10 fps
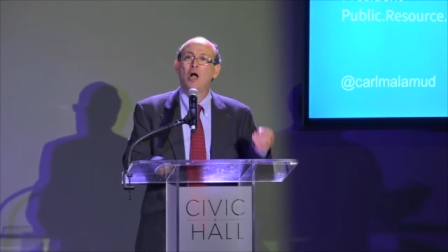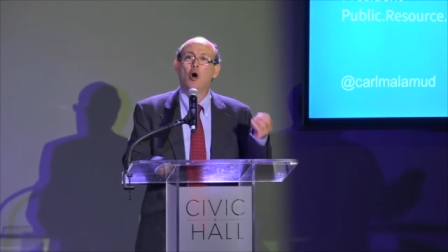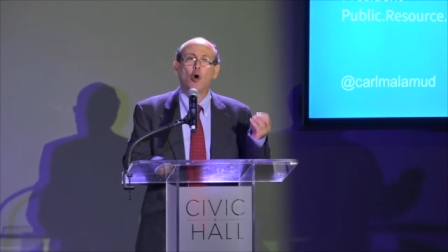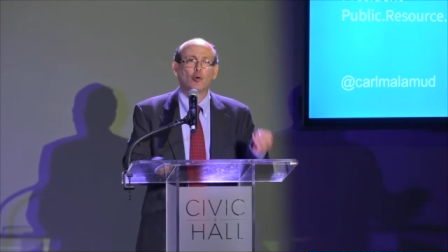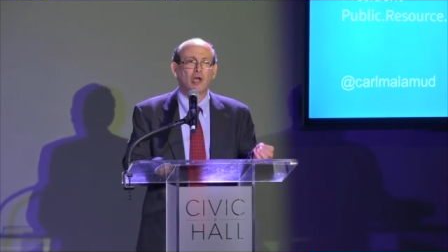
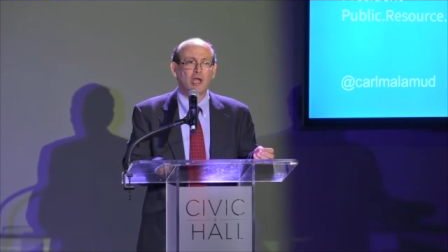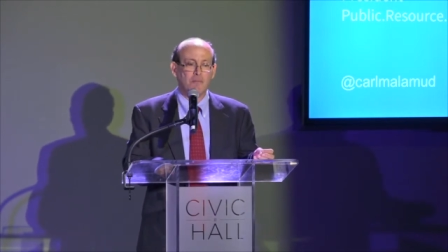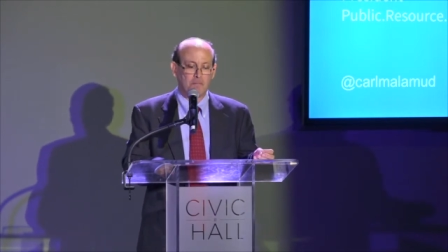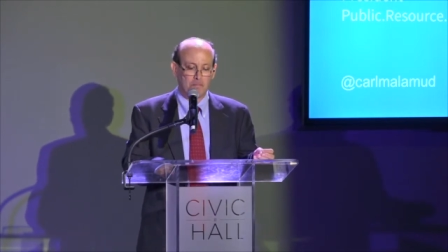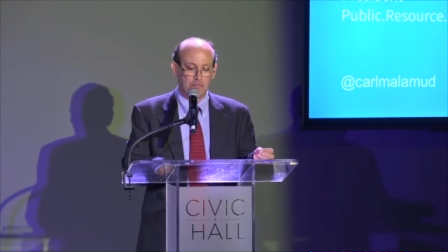Only
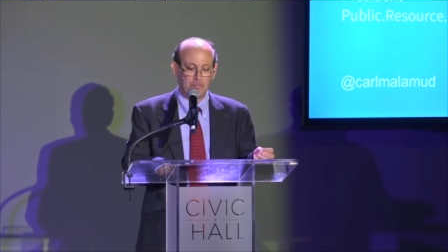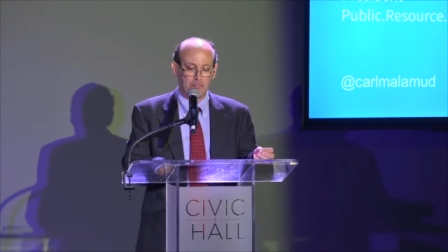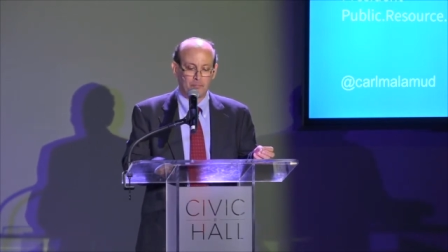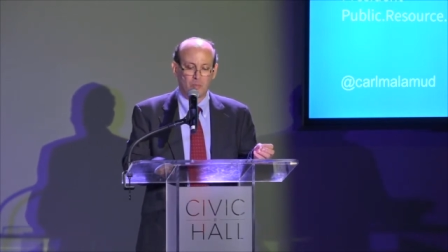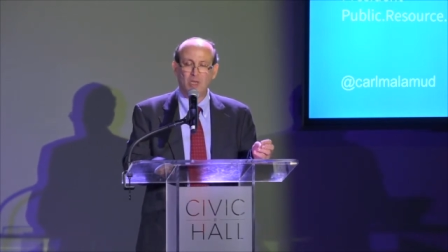
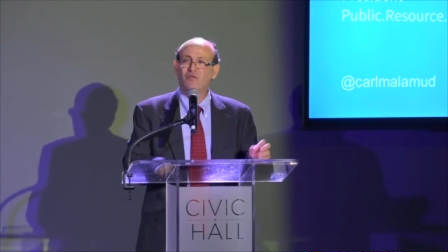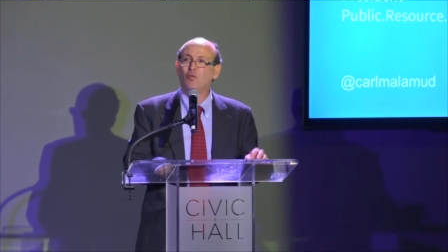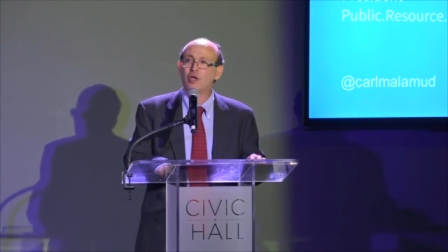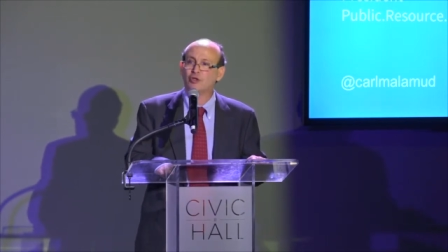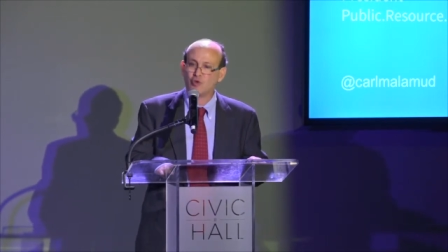if
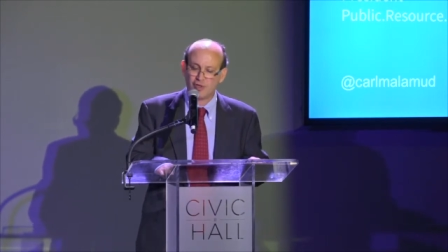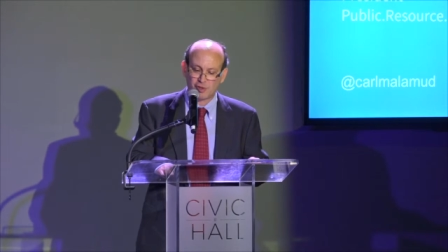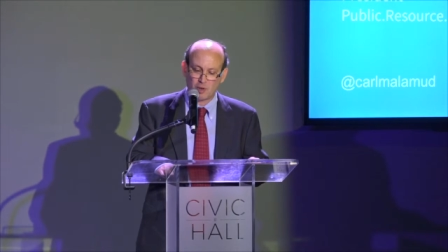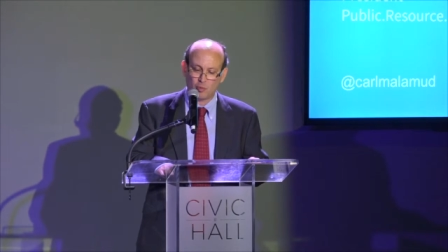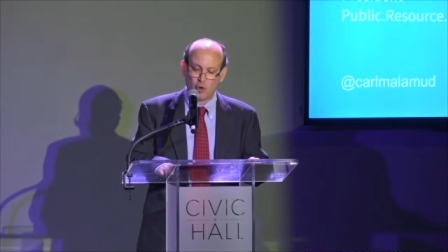we address
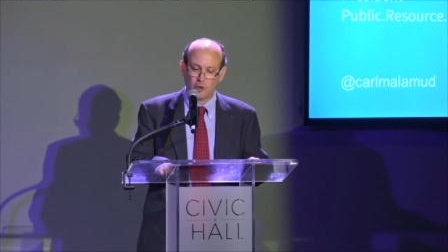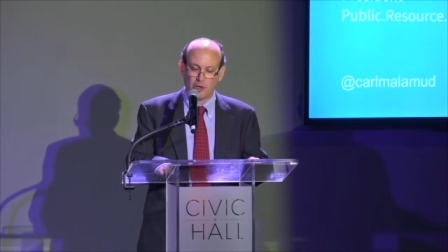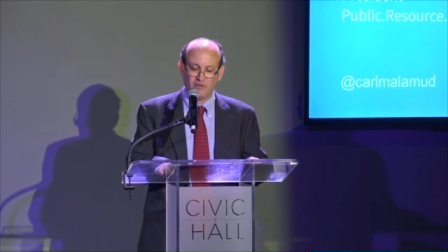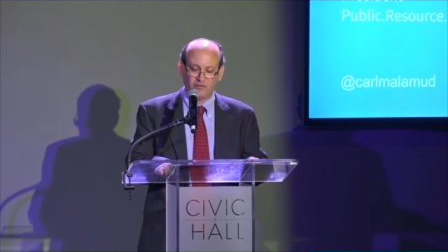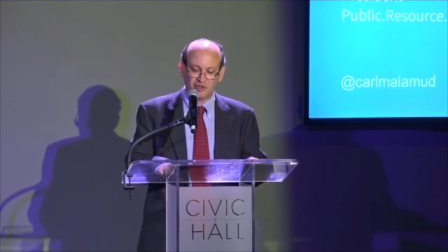our broken
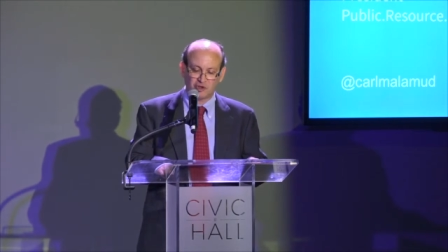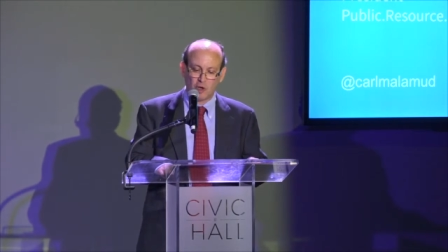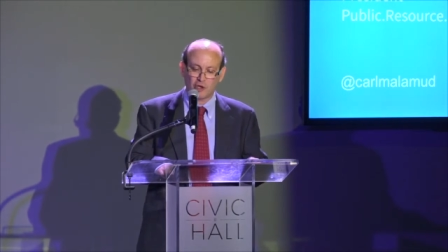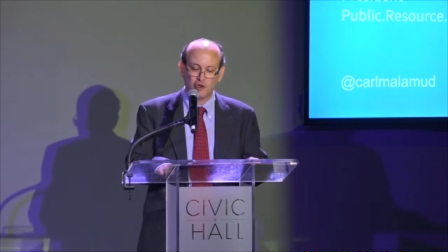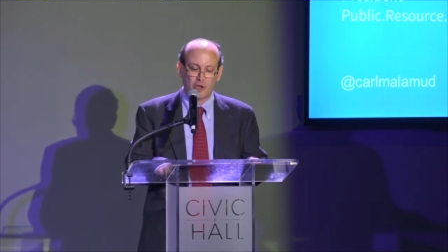
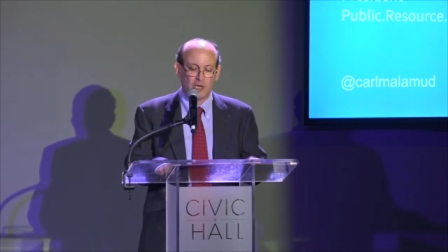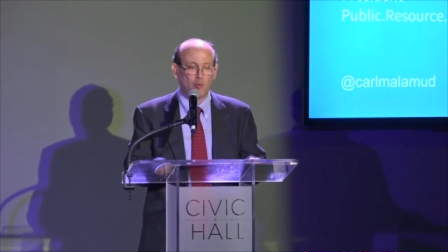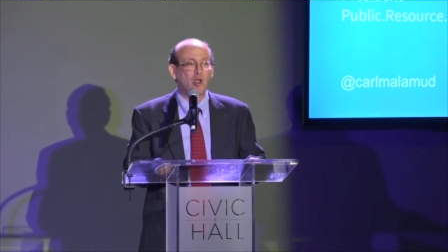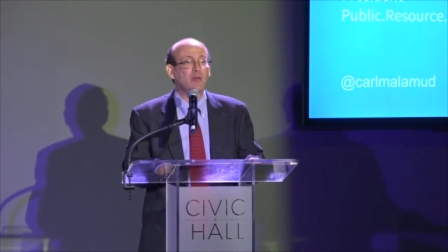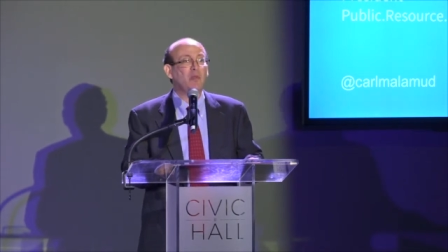infrastructure can
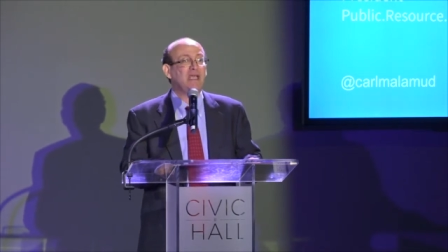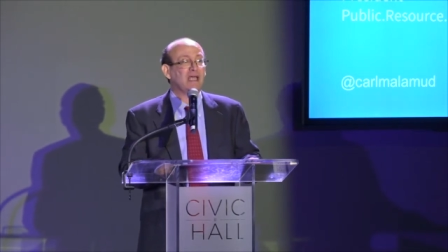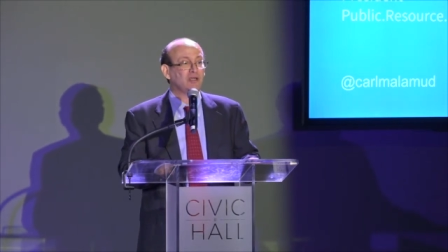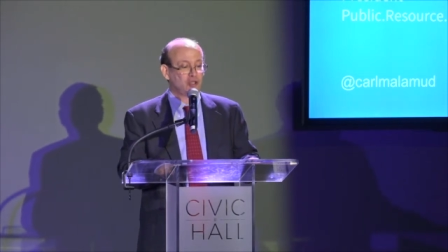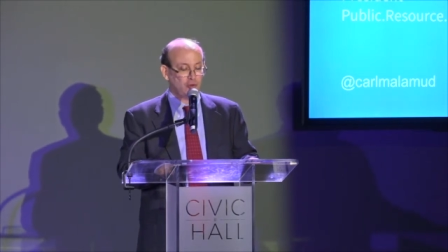we
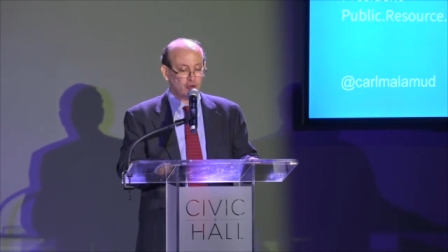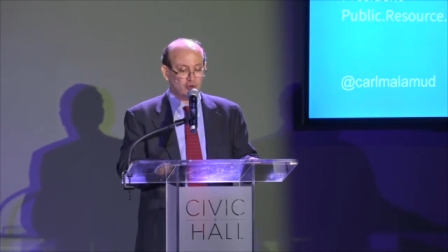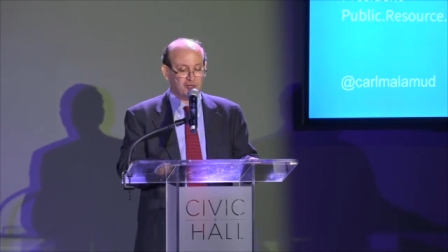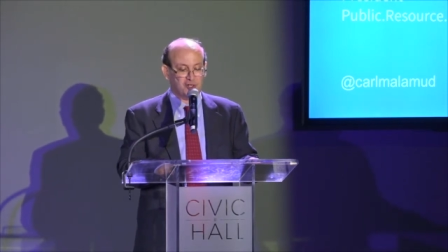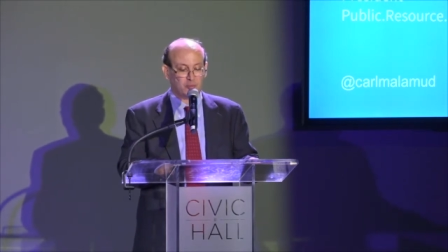begin to
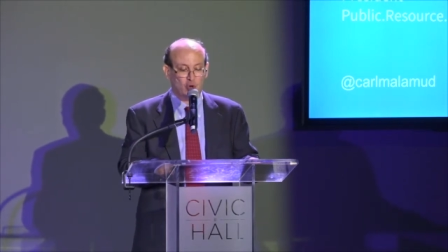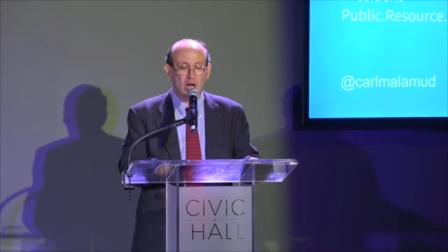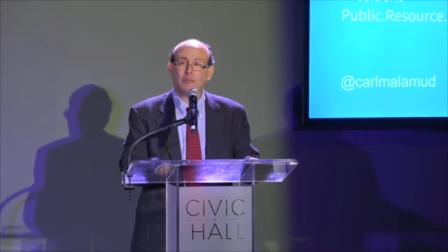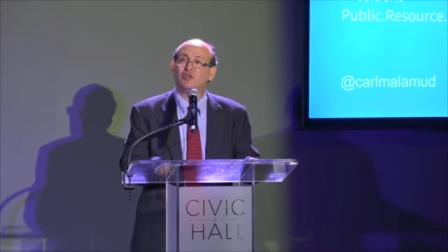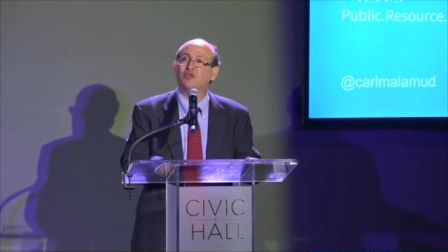address the
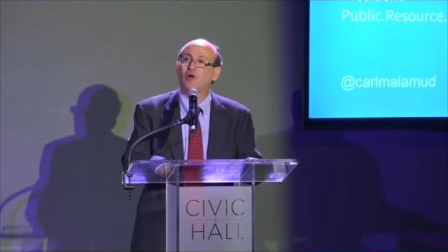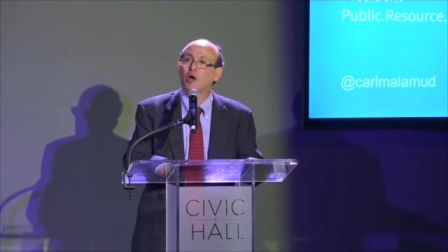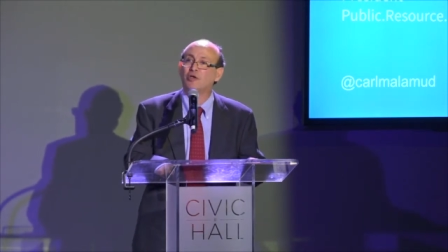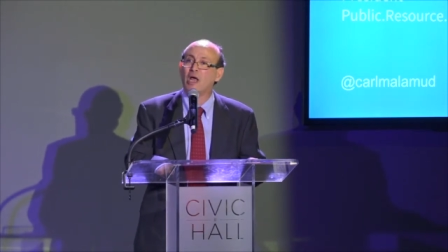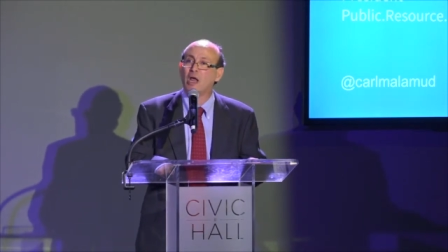problems of our
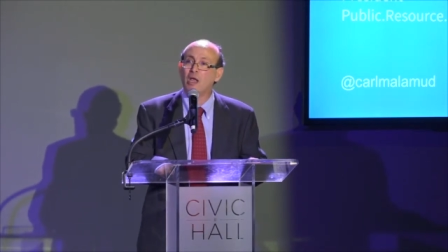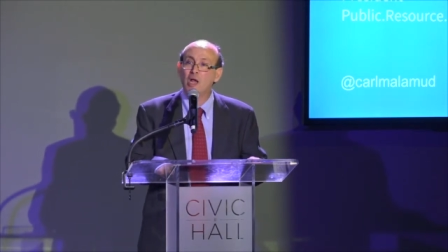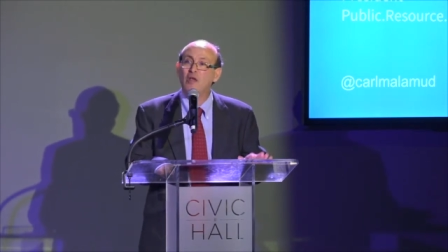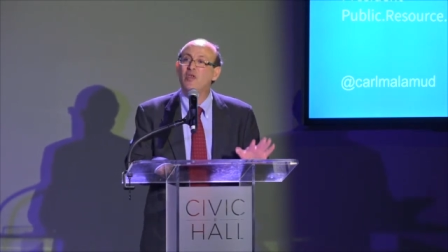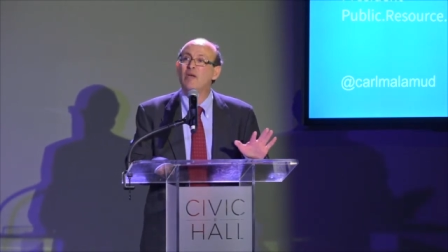day,
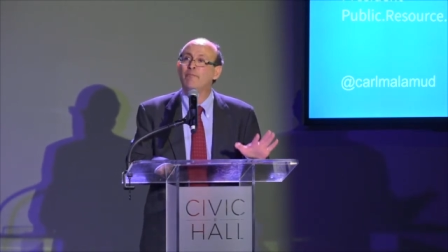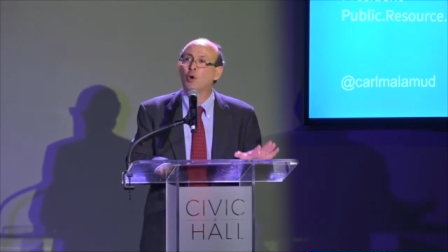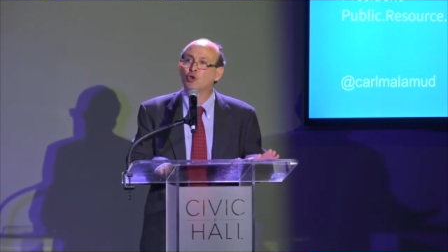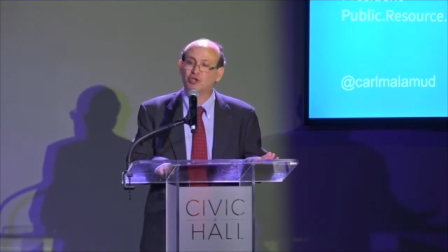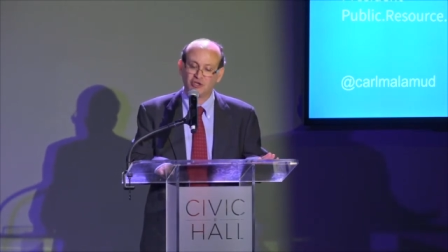the
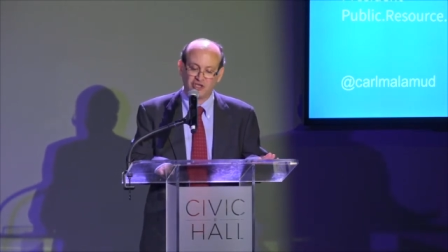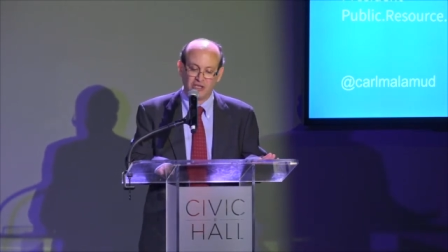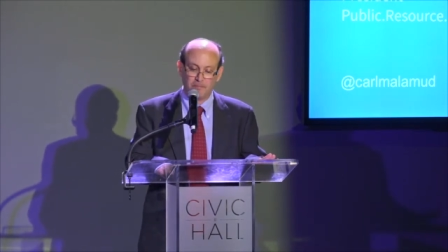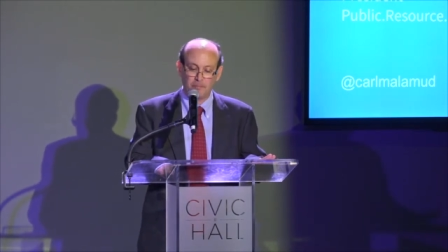emergency